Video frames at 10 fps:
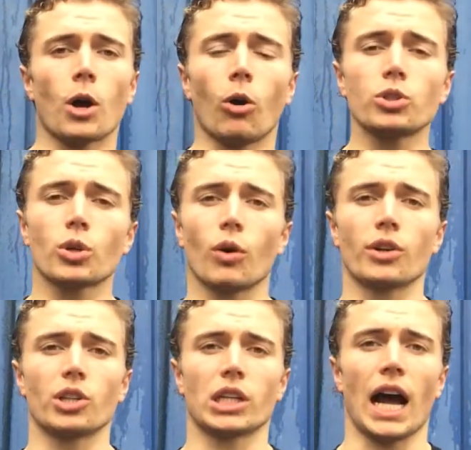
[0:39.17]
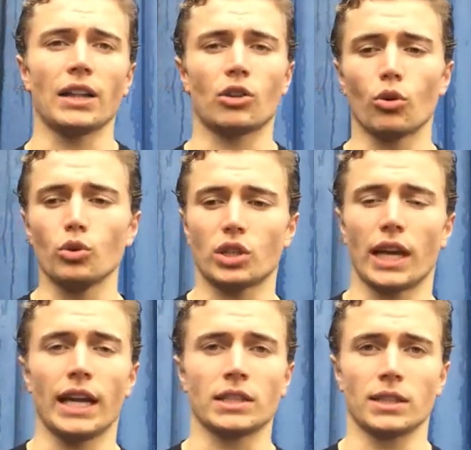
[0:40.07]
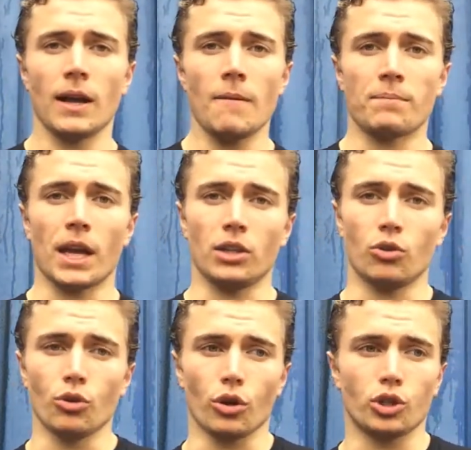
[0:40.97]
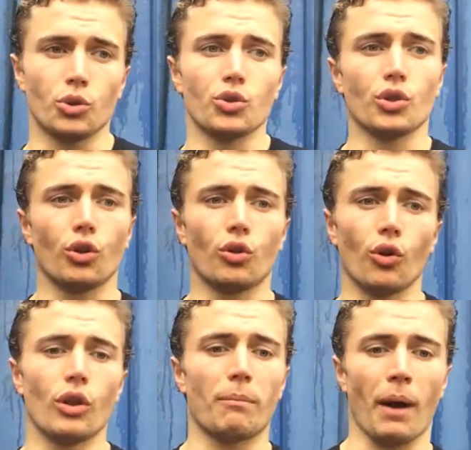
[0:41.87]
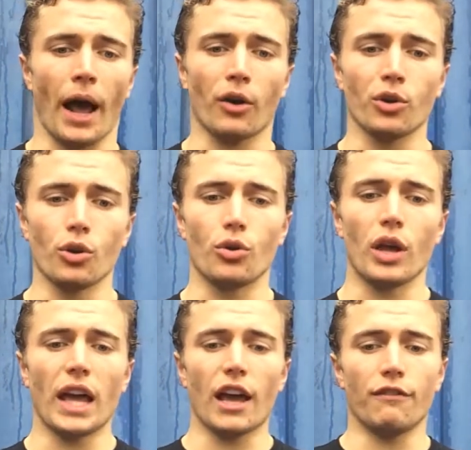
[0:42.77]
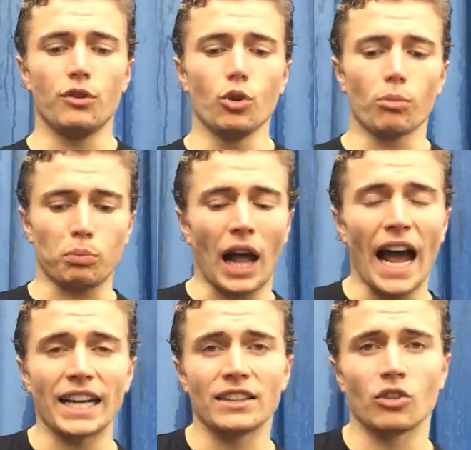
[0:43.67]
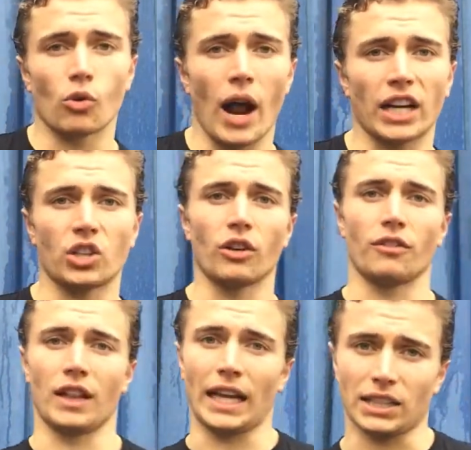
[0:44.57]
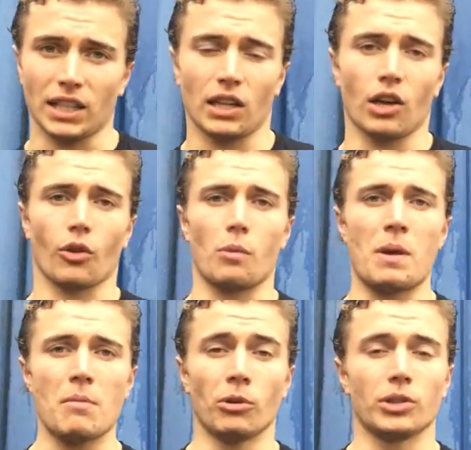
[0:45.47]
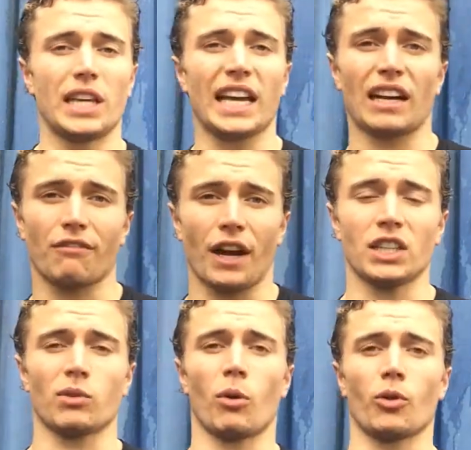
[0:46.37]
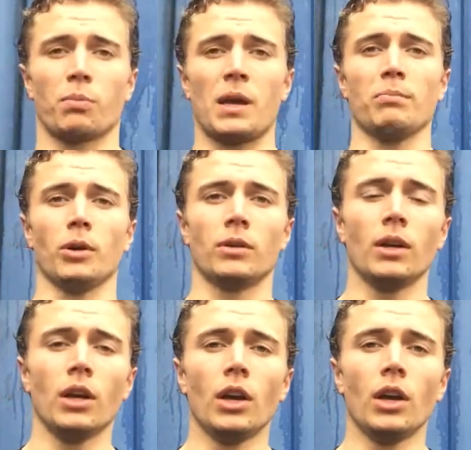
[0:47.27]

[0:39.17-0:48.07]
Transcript: Also understand that those things that you're choosing to do that better you, if you apply it in the direction of listening to other people and taking advice from other people,